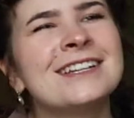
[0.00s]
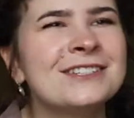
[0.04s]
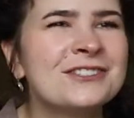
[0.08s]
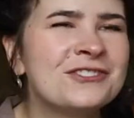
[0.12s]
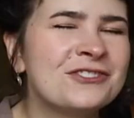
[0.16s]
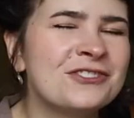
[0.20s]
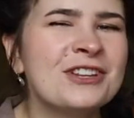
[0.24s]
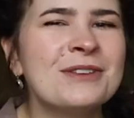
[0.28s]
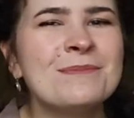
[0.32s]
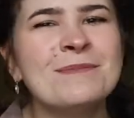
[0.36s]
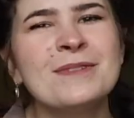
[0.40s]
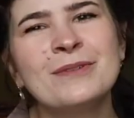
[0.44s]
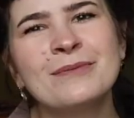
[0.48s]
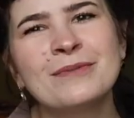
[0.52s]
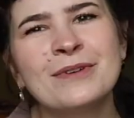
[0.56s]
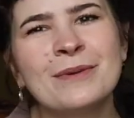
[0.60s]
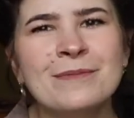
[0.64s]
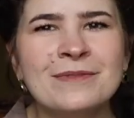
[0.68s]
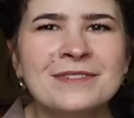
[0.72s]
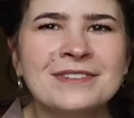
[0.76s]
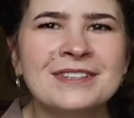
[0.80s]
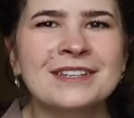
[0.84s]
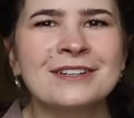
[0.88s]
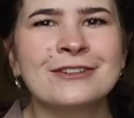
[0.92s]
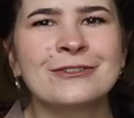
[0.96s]
dreamy,
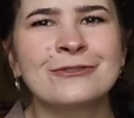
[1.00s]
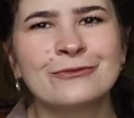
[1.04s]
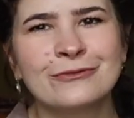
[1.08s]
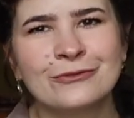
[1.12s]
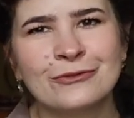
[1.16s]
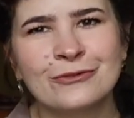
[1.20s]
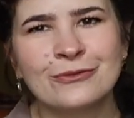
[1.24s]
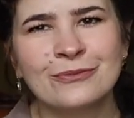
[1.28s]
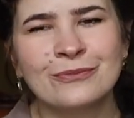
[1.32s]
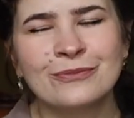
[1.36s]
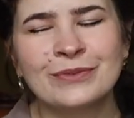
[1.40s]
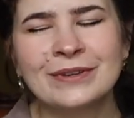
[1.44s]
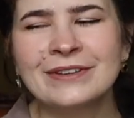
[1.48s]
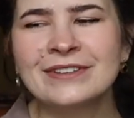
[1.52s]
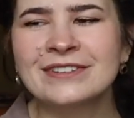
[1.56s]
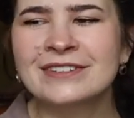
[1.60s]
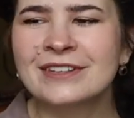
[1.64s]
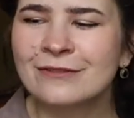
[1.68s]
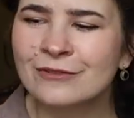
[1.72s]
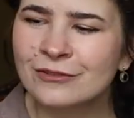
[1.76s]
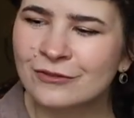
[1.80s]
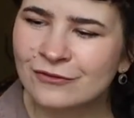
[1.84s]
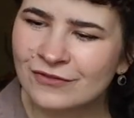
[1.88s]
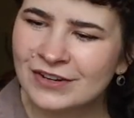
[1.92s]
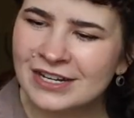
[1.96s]
whimsical room, because
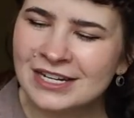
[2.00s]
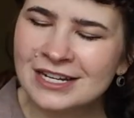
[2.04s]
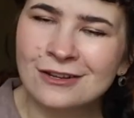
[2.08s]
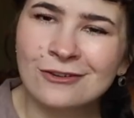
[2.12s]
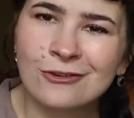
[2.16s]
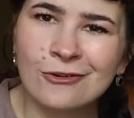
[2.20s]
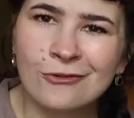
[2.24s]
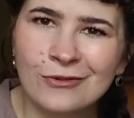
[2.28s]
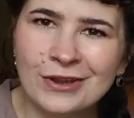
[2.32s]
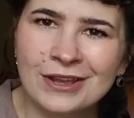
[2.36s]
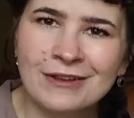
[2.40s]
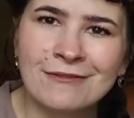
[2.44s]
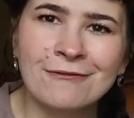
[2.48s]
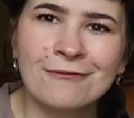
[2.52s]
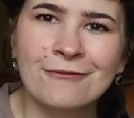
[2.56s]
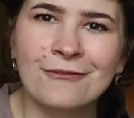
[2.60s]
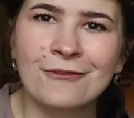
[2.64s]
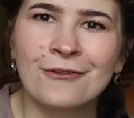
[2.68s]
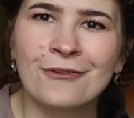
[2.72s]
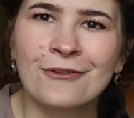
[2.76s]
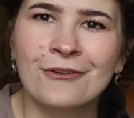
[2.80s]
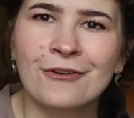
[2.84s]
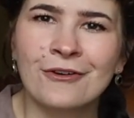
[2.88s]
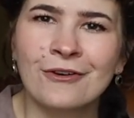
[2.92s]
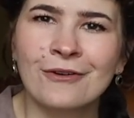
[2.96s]
I was really going
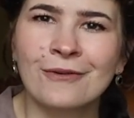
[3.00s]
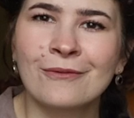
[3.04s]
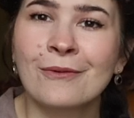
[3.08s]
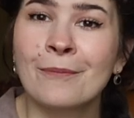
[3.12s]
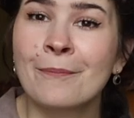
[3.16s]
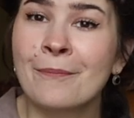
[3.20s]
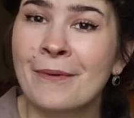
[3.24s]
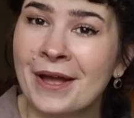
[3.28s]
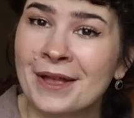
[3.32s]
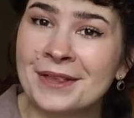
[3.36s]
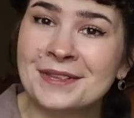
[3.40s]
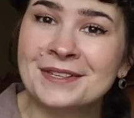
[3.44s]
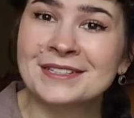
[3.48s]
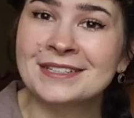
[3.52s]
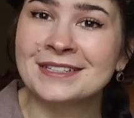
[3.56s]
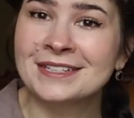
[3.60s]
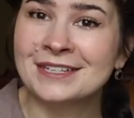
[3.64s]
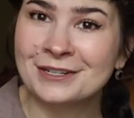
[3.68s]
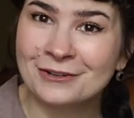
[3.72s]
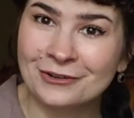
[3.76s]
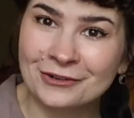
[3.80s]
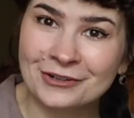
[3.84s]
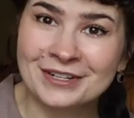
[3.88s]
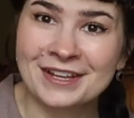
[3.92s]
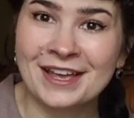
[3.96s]
for Rapunzel
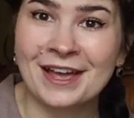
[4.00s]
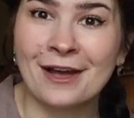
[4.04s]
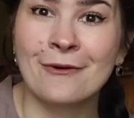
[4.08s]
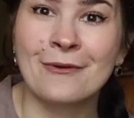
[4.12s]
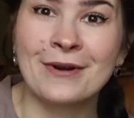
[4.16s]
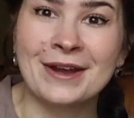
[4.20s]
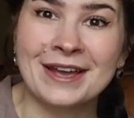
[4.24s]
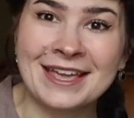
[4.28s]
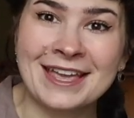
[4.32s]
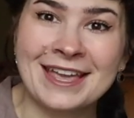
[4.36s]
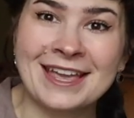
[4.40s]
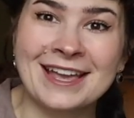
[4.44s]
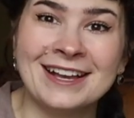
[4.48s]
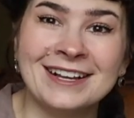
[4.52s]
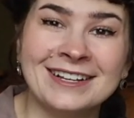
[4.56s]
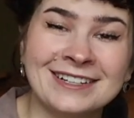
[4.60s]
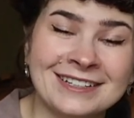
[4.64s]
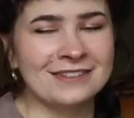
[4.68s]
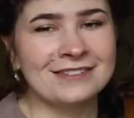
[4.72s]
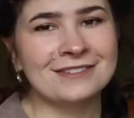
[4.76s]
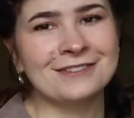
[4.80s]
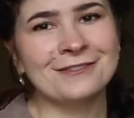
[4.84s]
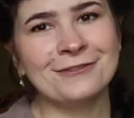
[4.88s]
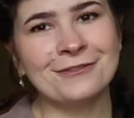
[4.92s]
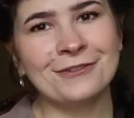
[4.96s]
in her tower here.
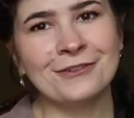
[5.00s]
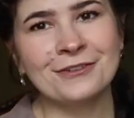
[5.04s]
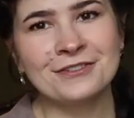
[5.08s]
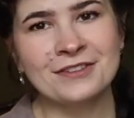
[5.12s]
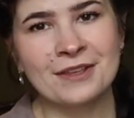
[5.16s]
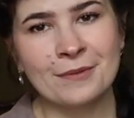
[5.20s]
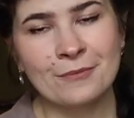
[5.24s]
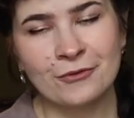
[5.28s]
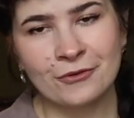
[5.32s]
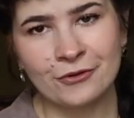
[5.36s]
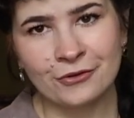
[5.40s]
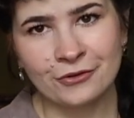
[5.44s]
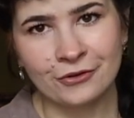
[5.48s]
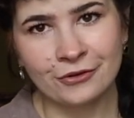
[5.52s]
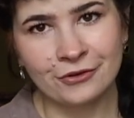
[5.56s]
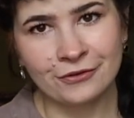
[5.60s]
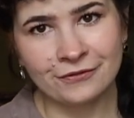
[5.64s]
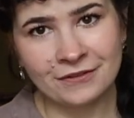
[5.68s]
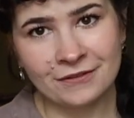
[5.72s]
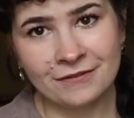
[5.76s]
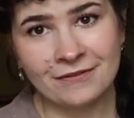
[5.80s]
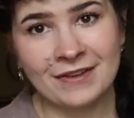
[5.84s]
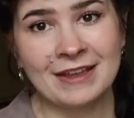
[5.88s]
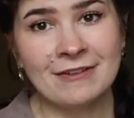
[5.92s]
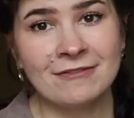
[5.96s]
So first I brought all
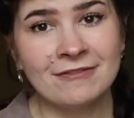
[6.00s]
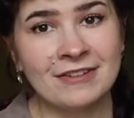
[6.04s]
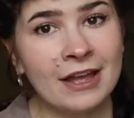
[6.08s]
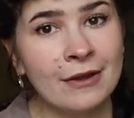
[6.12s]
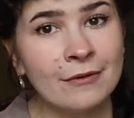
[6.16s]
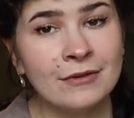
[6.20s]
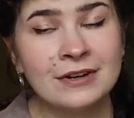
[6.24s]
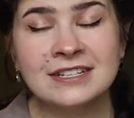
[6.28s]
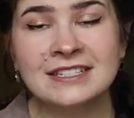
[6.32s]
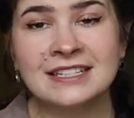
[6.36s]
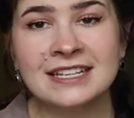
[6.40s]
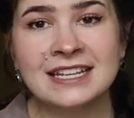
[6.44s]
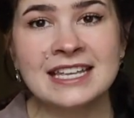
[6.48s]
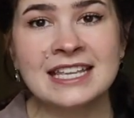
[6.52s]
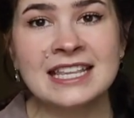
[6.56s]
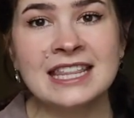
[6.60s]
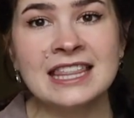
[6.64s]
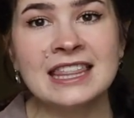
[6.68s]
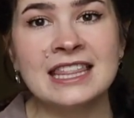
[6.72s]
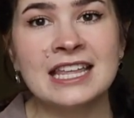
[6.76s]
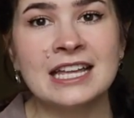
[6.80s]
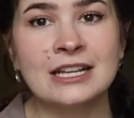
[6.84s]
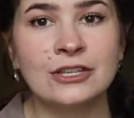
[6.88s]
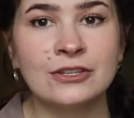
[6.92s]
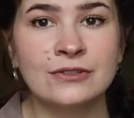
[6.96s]
of the fake flowers
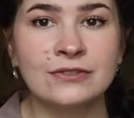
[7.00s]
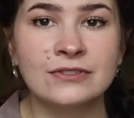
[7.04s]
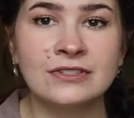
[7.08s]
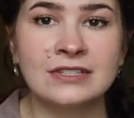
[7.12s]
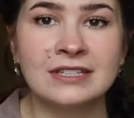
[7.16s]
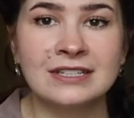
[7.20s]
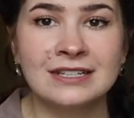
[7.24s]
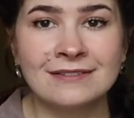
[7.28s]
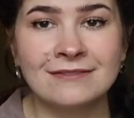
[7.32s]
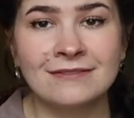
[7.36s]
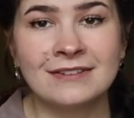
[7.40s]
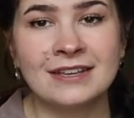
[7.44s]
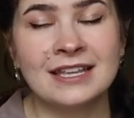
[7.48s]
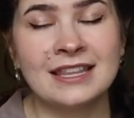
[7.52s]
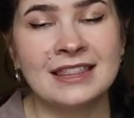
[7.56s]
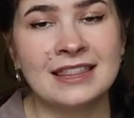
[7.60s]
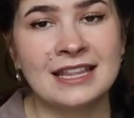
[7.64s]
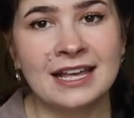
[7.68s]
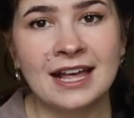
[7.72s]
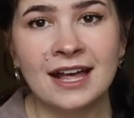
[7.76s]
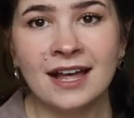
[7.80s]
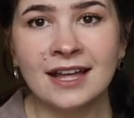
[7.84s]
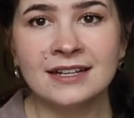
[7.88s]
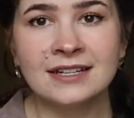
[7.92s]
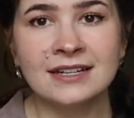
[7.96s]
in that used to live in
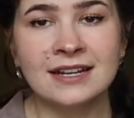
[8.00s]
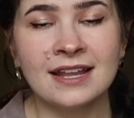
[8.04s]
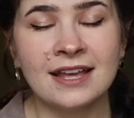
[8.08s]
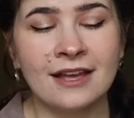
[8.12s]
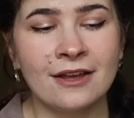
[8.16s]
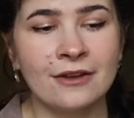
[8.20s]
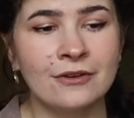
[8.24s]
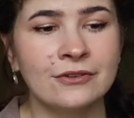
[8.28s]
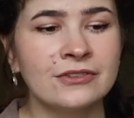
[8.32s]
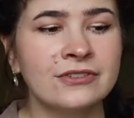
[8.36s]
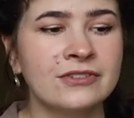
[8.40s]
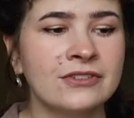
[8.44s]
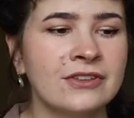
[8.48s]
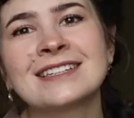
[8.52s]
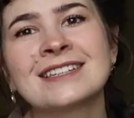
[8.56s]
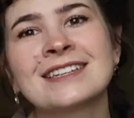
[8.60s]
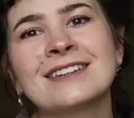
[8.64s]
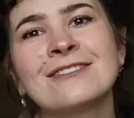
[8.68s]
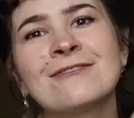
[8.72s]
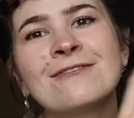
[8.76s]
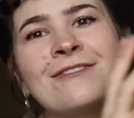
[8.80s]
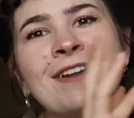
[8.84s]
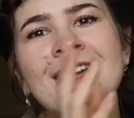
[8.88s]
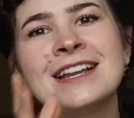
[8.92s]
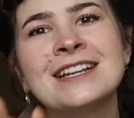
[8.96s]
the garden house,
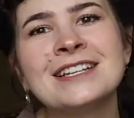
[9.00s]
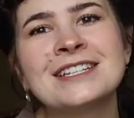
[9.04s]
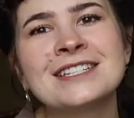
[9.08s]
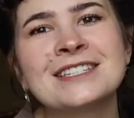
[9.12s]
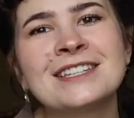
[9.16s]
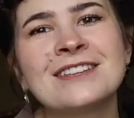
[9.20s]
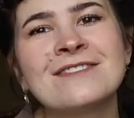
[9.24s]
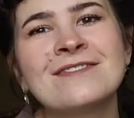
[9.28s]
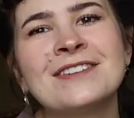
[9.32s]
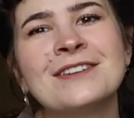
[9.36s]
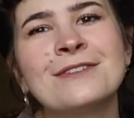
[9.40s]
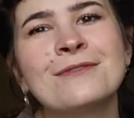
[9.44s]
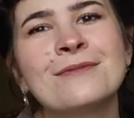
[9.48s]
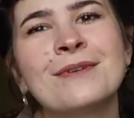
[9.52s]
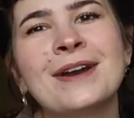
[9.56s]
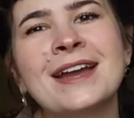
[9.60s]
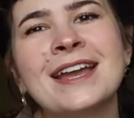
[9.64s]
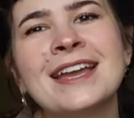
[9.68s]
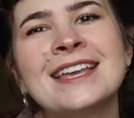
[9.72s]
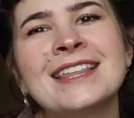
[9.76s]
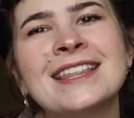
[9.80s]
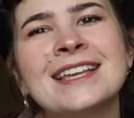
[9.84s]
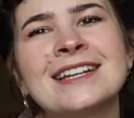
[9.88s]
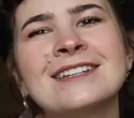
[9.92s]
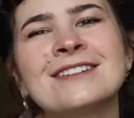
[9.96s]
arranged them in a
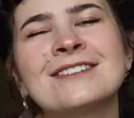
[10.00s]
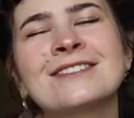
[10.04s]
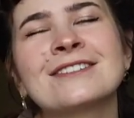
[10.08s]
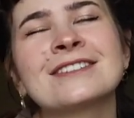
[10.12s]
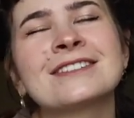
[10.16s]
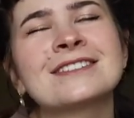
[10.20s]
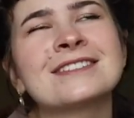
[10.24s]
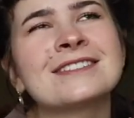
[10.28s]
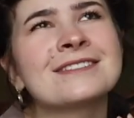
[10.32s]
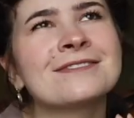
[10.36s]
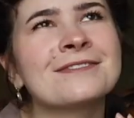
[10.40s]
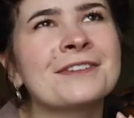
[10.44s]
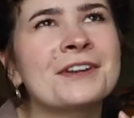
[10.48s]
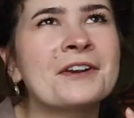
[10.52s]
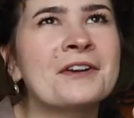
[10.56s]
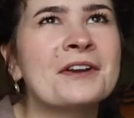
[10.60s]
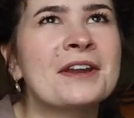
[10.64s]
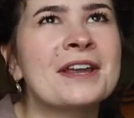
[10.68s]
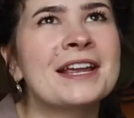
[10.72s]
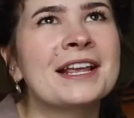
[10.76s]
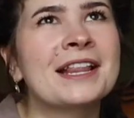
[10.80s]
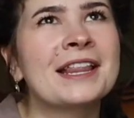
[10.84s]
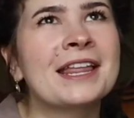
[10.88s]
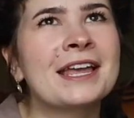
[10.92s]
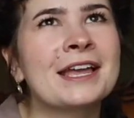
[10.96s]
way that looked just
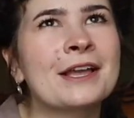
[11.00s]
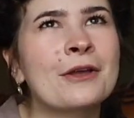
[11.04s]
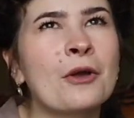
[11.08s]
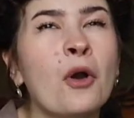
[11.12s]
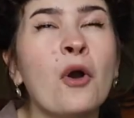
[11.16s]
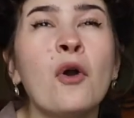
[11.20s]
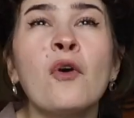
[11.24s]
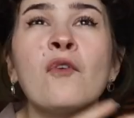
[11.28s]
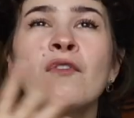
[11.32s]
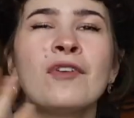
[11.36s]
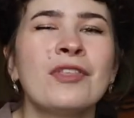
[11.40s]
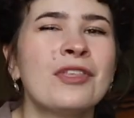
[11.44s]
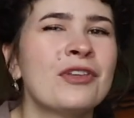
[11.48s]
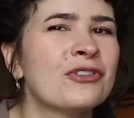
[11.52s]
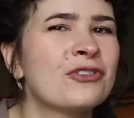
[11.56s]
very like over the